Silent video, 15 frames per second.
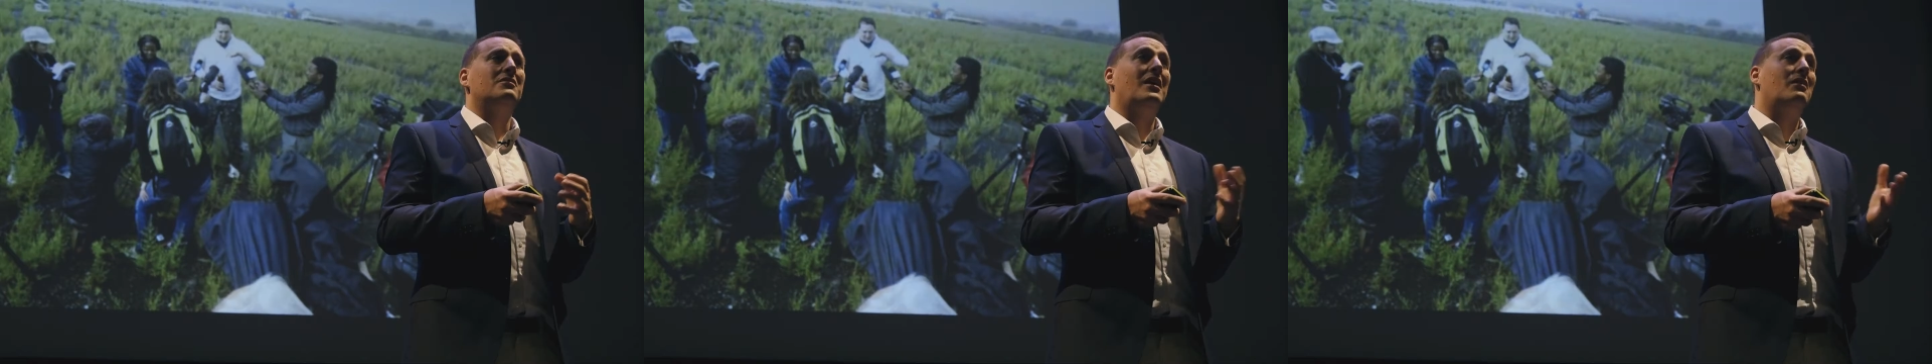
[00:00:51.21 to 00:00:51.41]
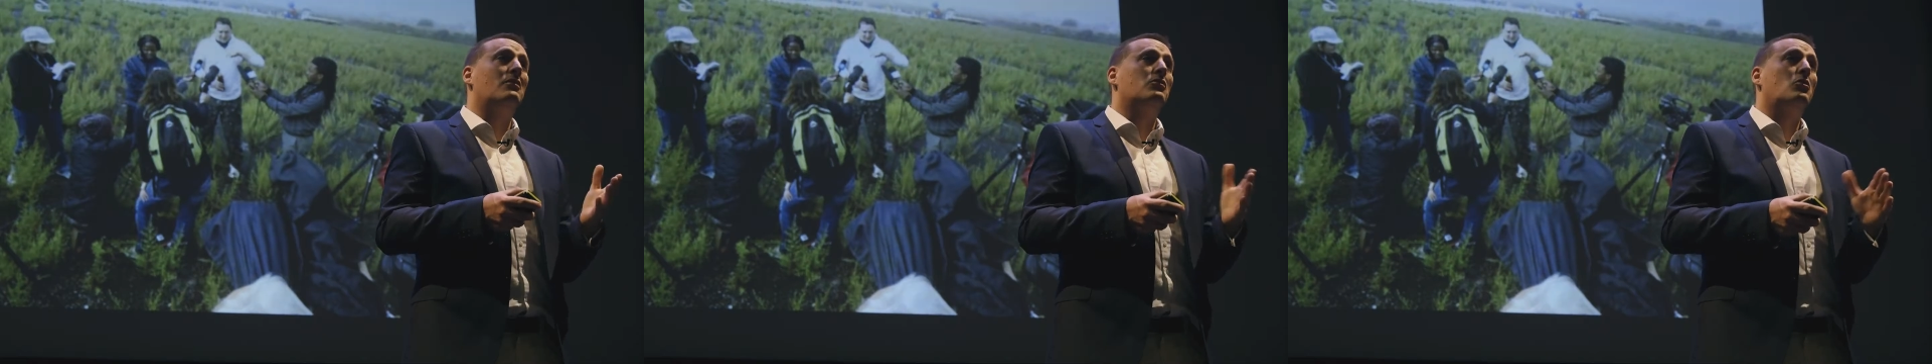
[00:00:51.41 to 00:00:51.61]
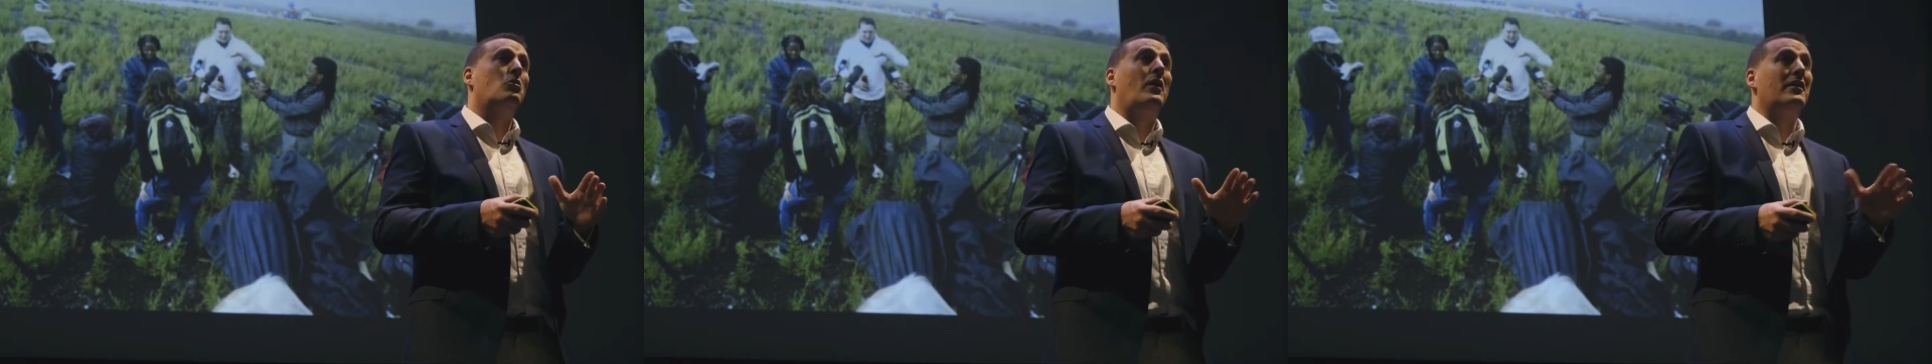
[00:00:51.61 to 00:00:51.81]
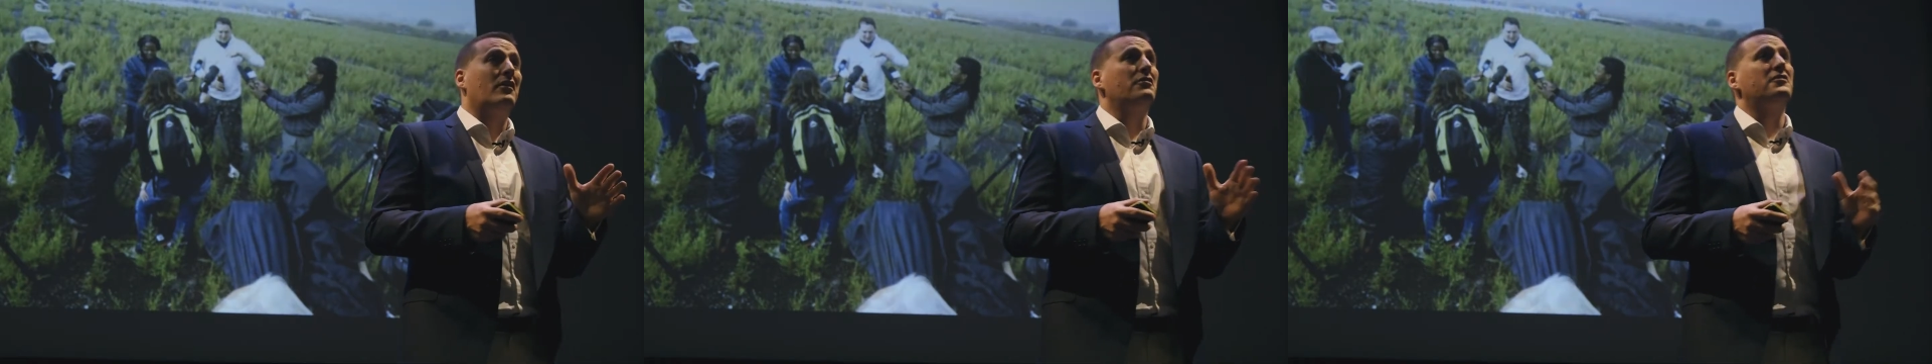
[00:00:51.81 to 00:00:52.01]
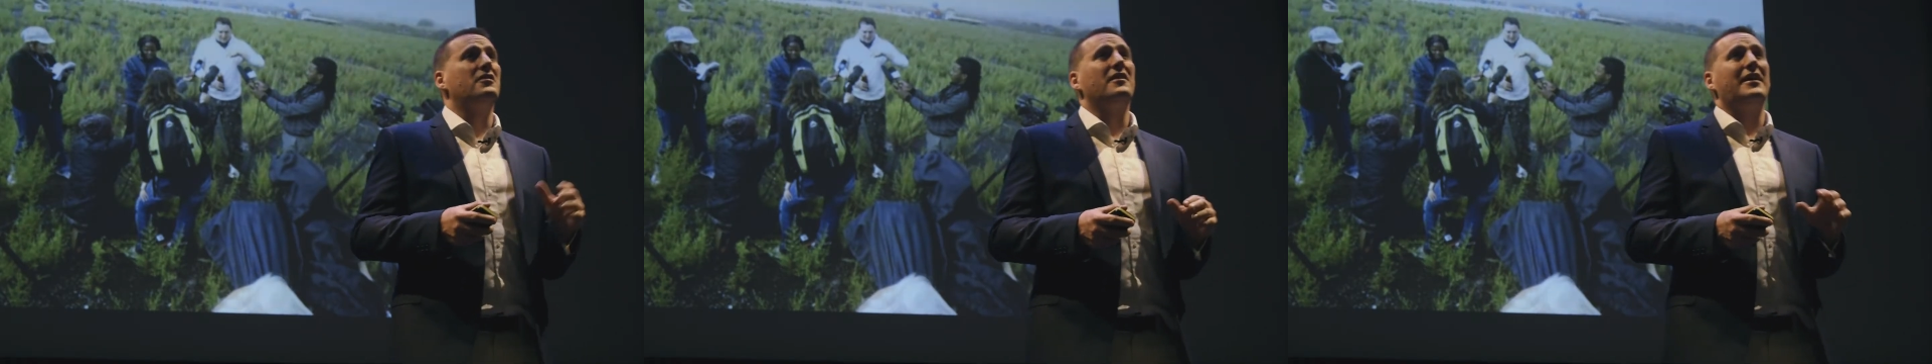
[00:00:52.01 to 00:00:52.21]
Now, quite
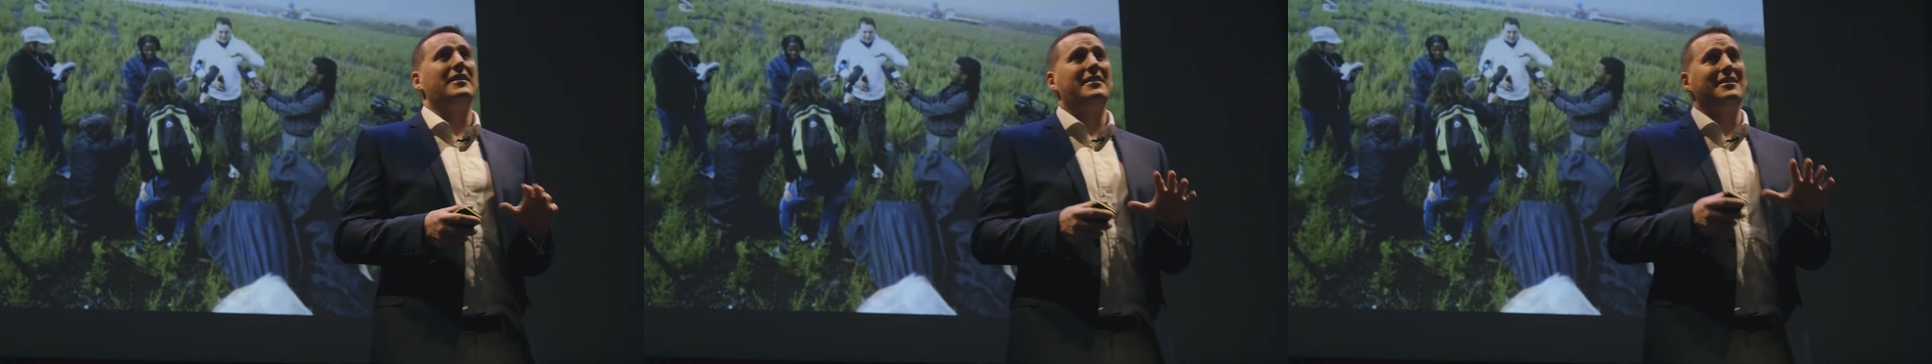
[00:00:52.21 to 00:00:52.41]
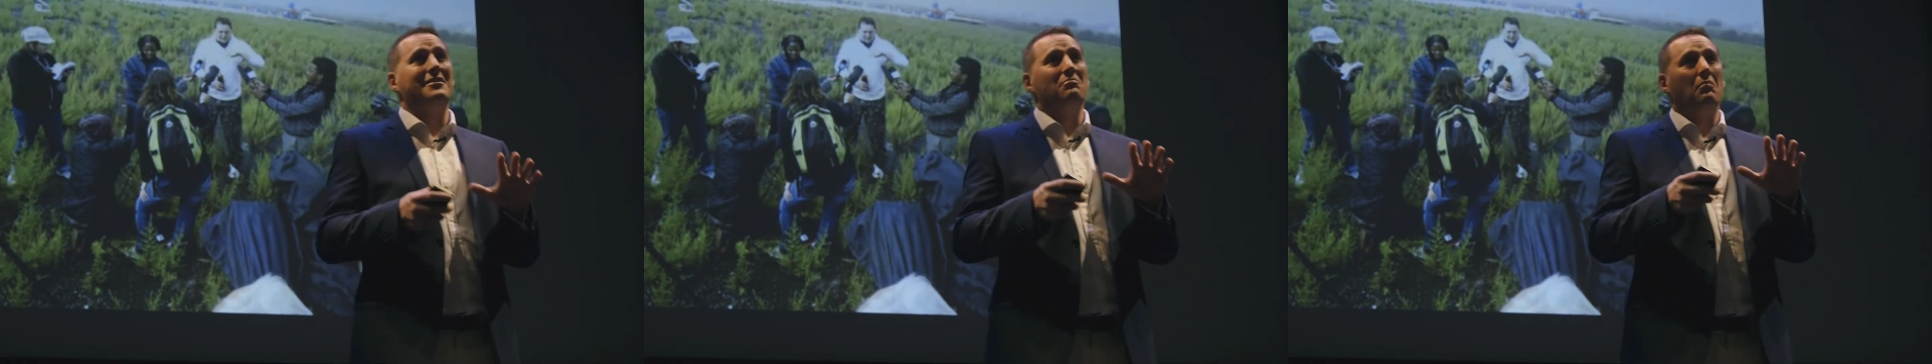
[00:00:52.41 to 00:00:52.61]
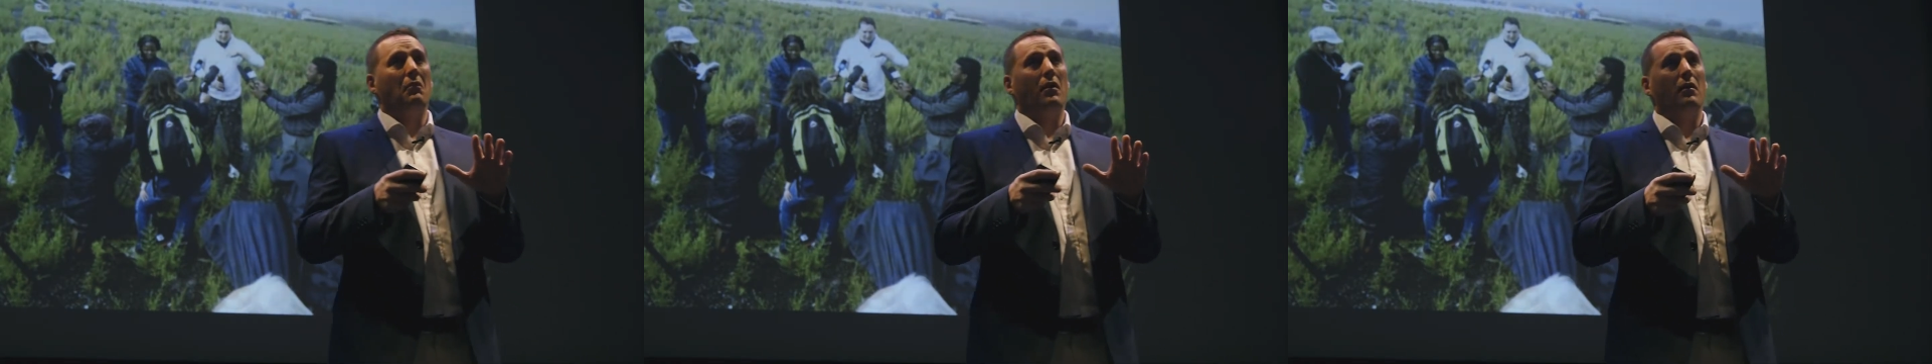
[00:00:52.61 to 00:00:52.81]
often they did,